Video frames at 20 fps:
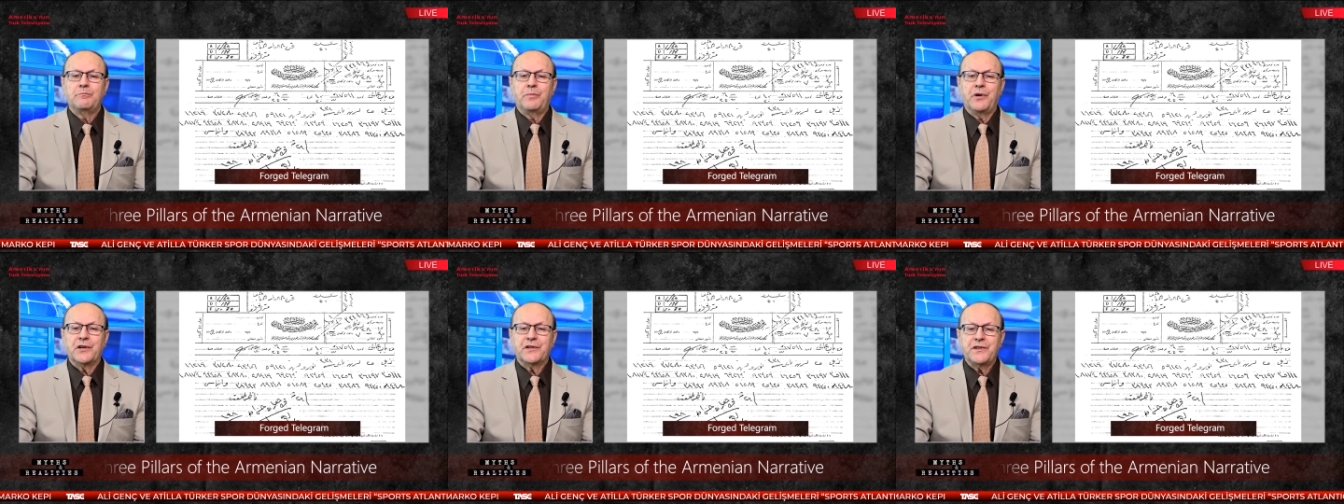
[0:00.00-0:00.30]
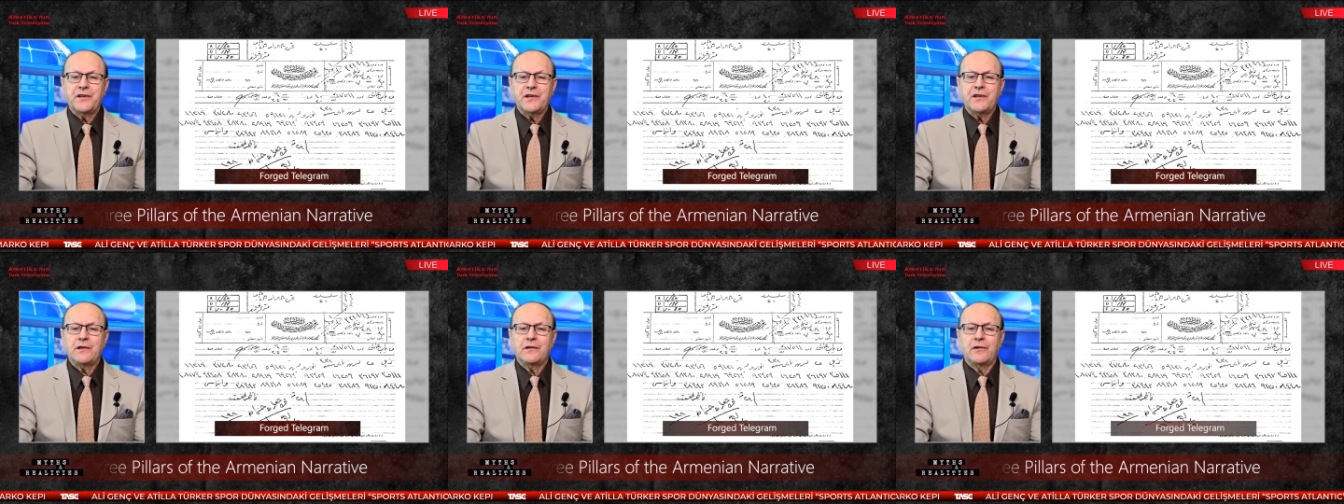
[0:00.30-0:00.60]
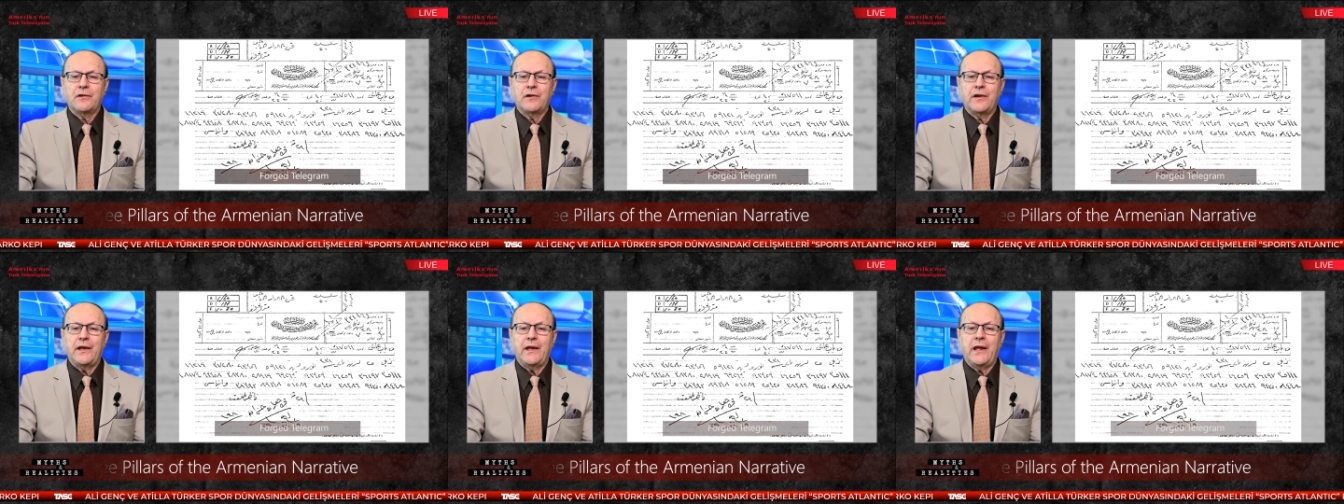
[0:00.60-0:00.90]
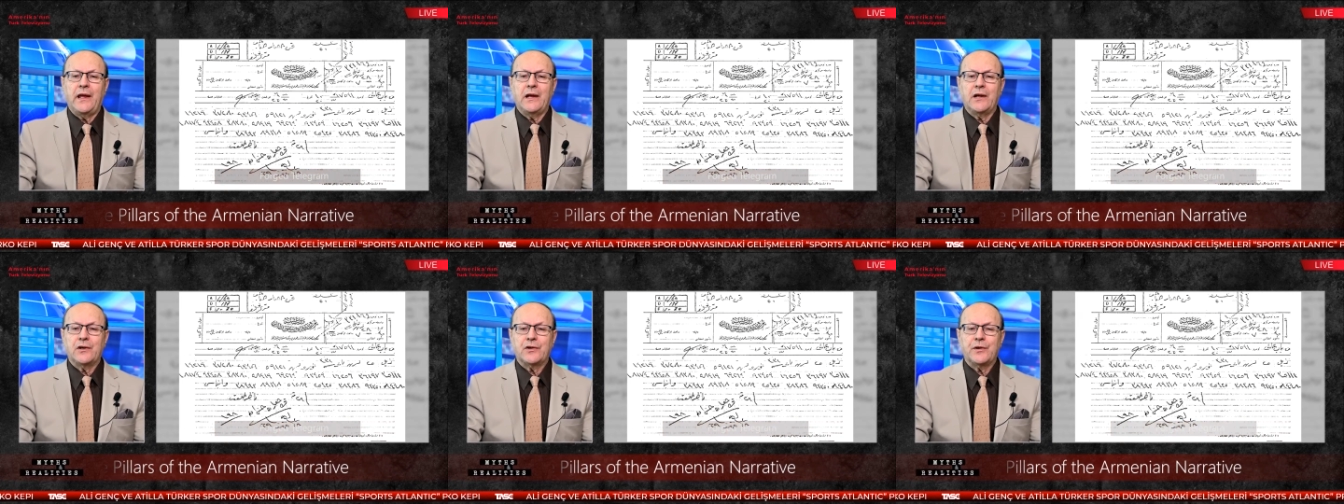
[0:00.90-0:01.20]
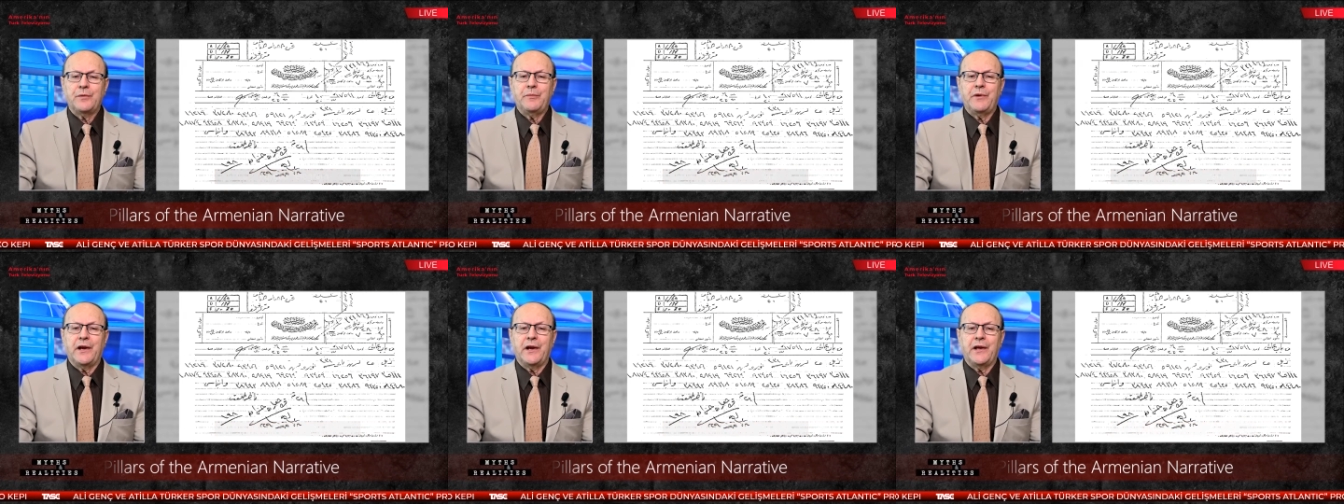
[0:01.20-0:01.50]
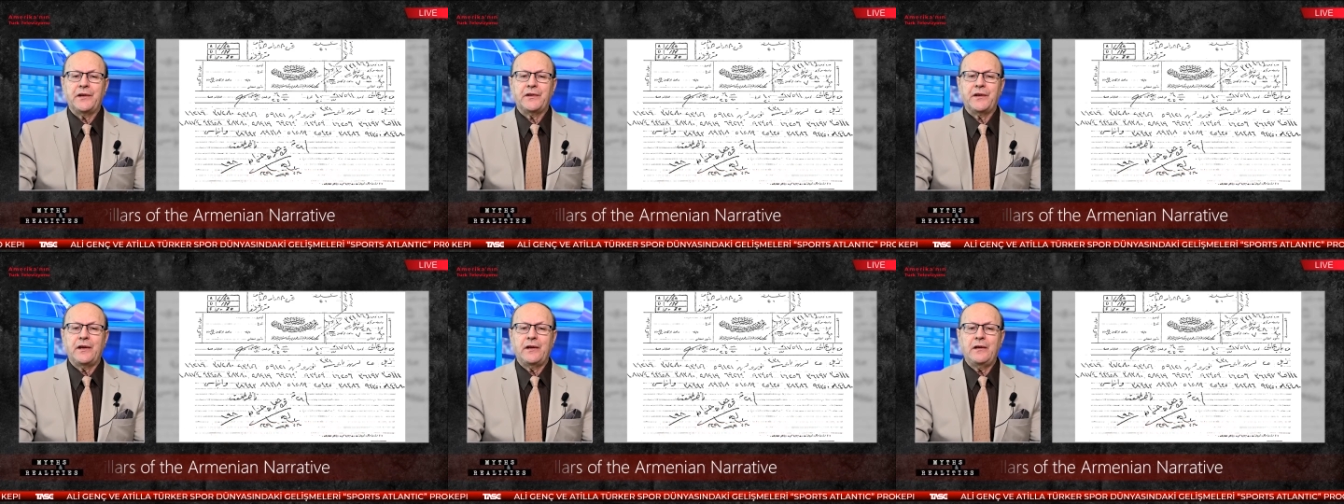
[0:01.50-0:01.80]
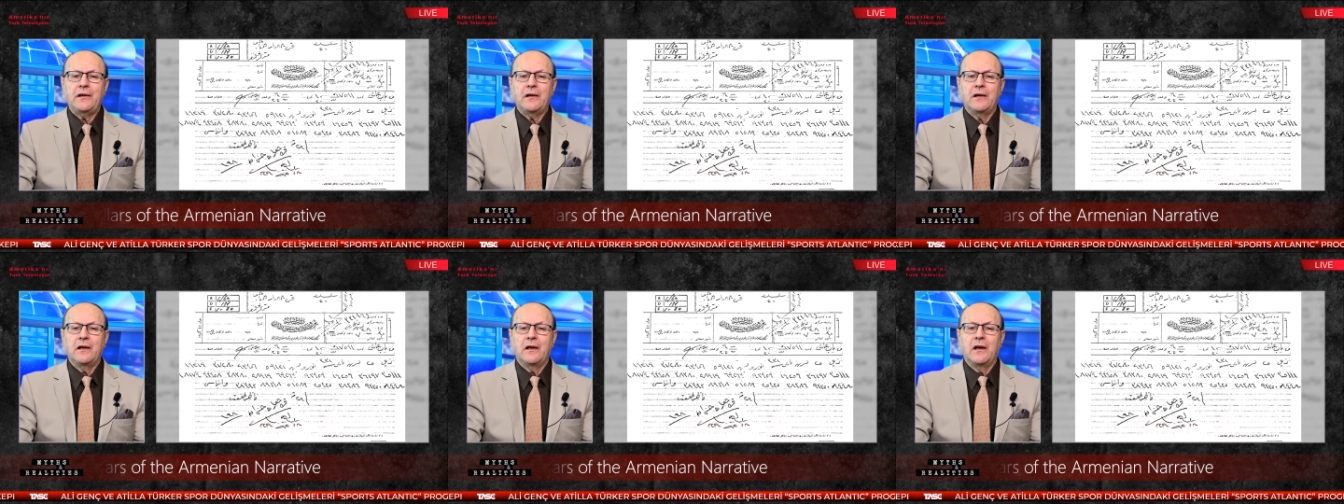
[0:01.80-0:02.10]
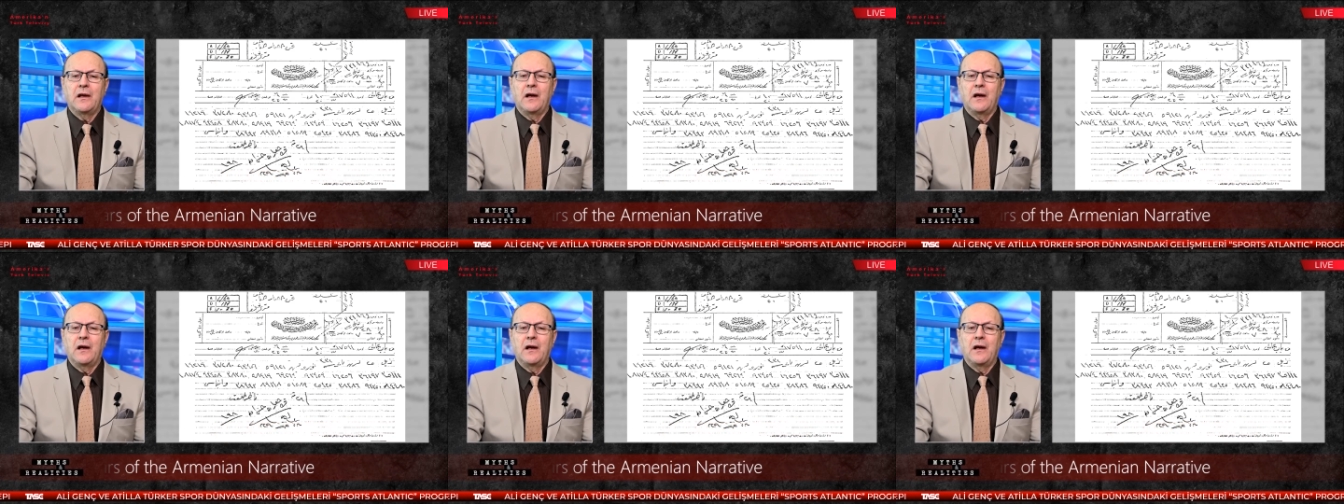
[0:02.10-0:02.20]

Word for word: Particularly incriminating